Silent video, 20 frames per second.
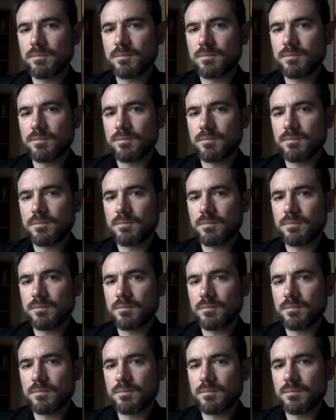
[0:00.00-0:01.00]

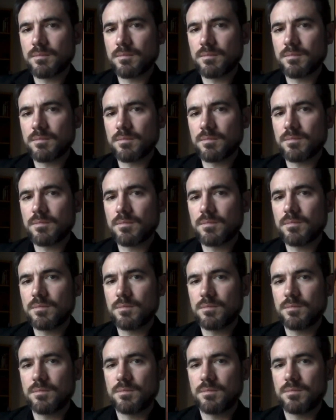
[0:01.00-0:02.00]

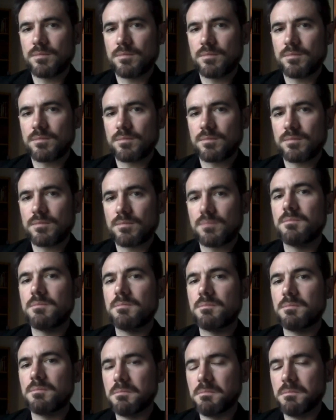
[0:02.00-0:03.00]

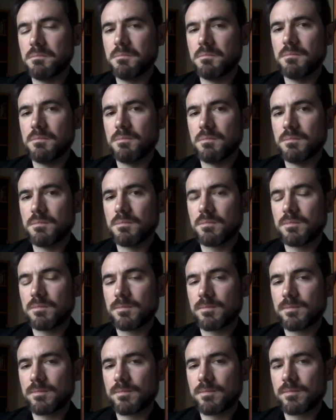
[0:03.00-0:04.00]

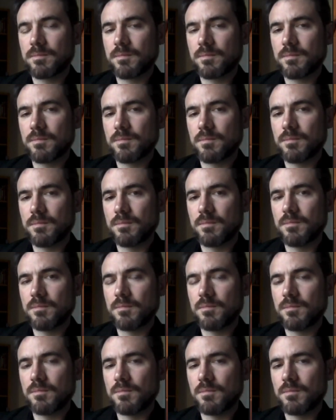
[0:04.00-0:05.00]
(silent)